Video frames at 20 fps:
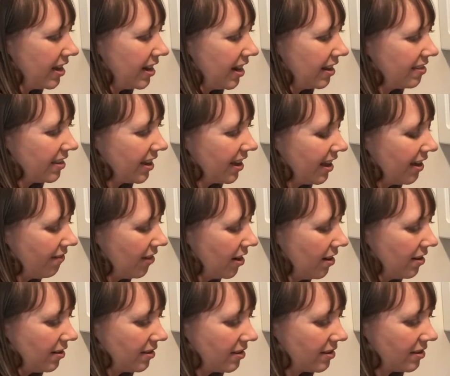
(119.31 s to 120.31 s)
I think I have it on
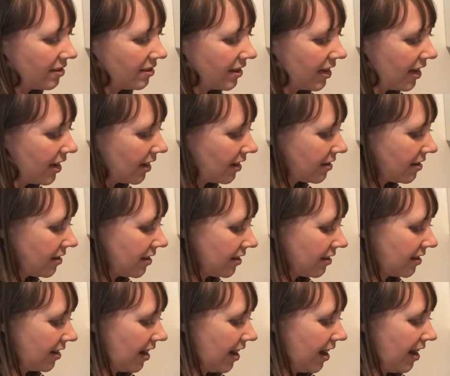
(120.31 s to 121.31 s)

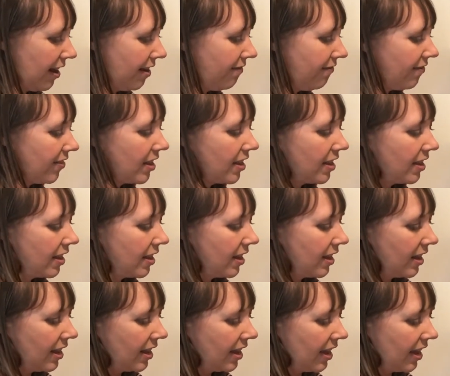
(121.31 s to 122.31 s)

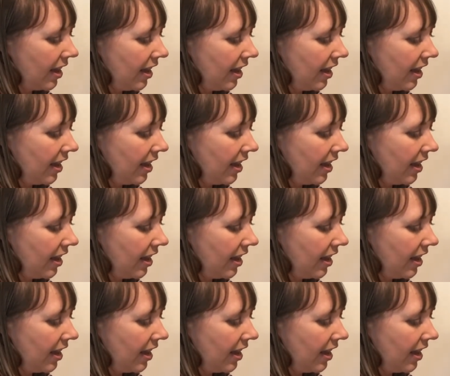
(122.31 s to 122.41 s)
6.5,